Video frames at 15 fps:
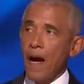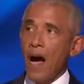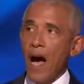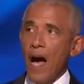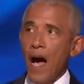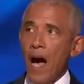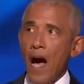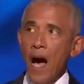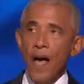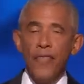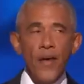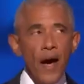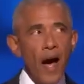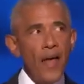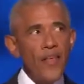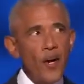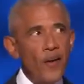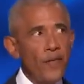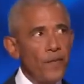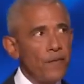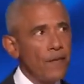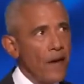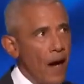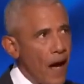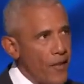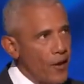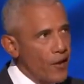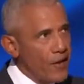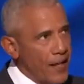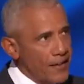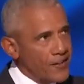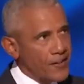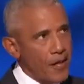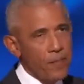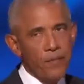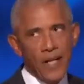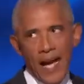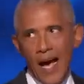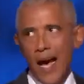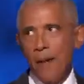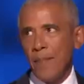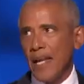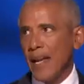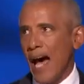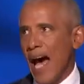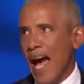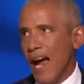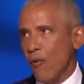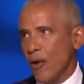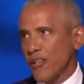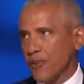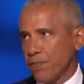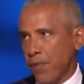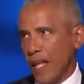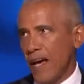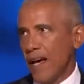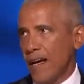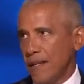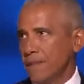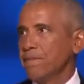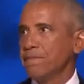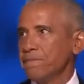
Uh, other, other than some common Irish blood,